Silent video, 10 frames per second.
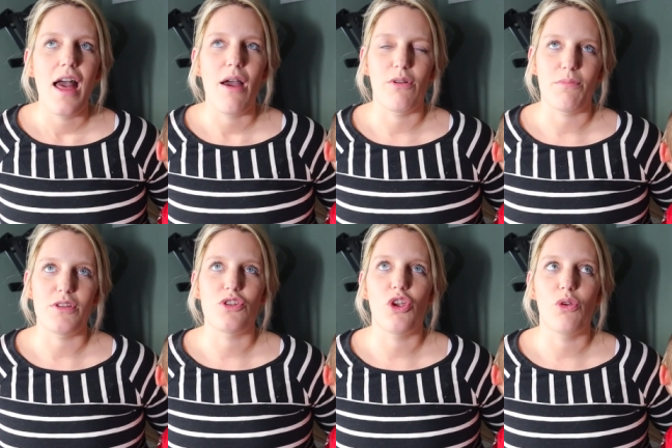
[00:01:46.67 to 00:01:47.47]
I wouldn't be
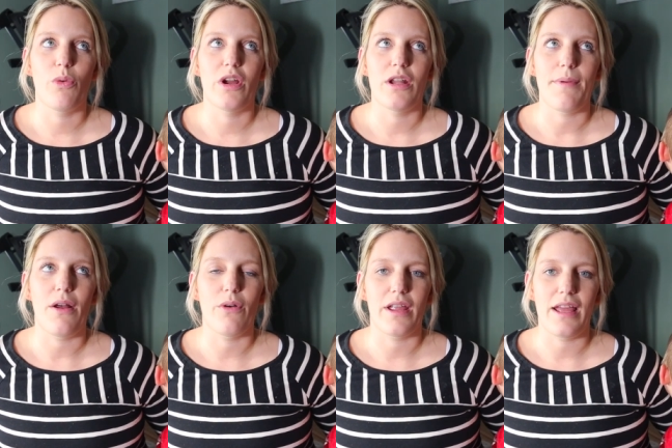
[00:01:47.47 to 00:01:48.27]
too worried
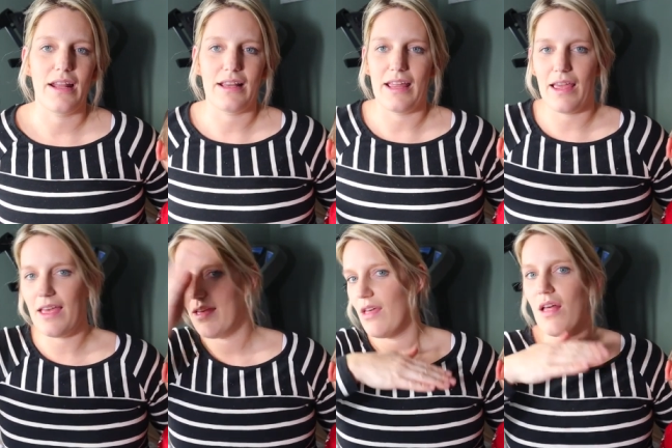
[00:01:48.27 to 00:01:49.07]
about organic like
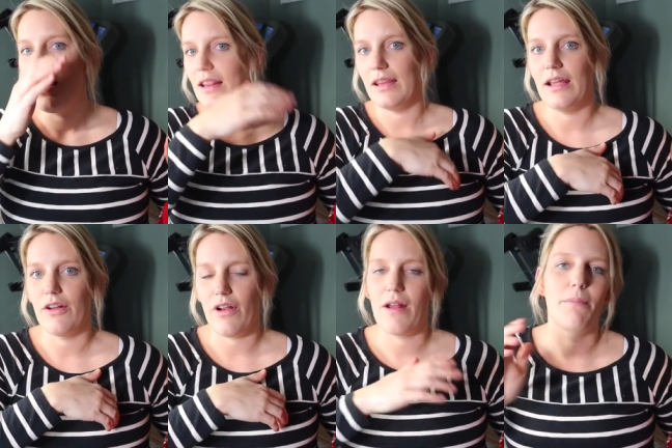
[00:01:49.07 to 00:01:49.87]

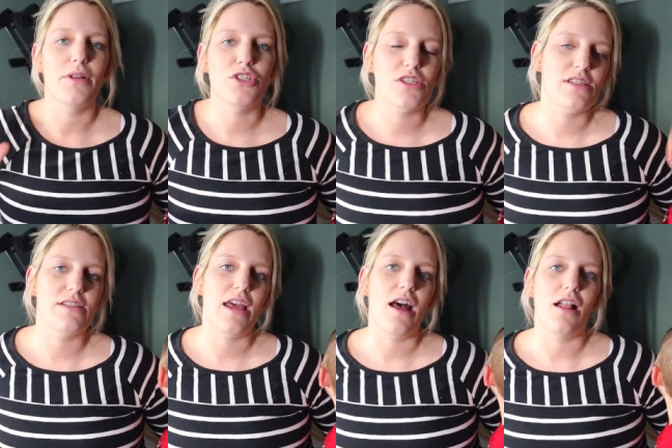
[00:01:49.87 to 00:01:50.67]
later on, but just
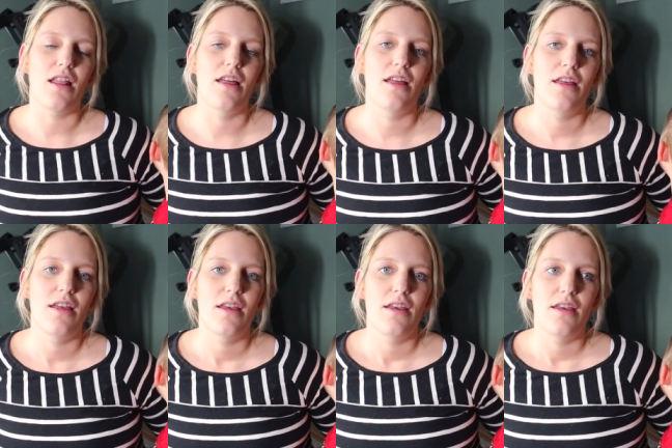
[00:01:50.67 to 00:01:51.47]
until
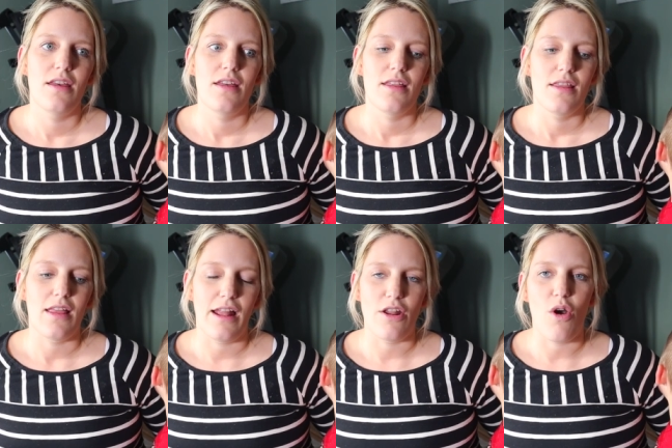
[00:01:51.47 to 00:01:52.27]

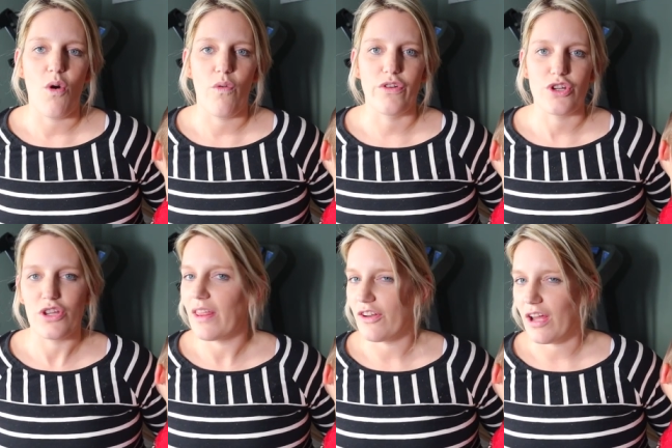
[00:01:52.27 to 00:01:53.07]
I know for sure
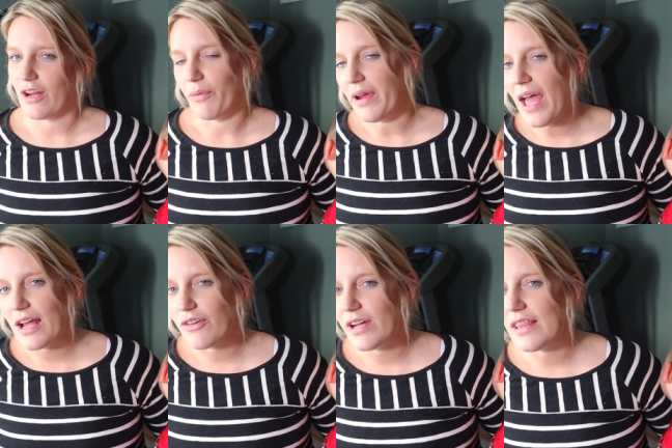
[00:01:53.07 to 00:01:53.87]
that they're not going to
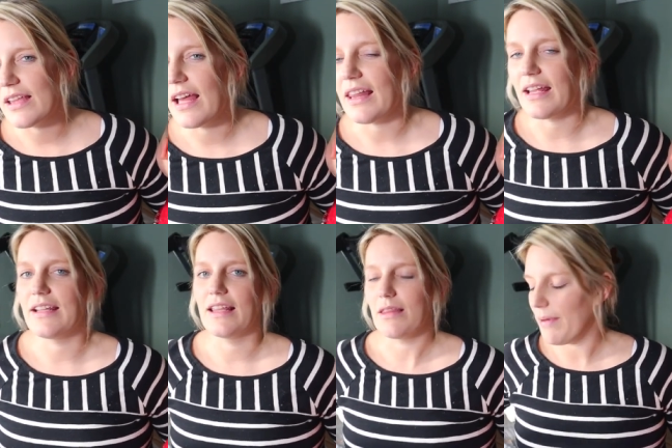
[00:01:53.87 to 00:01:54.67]
react or anything. I like to
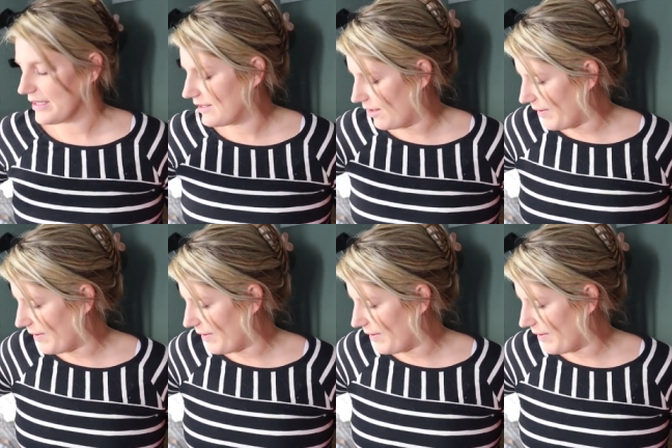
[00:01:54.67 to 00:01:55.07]
get the best of the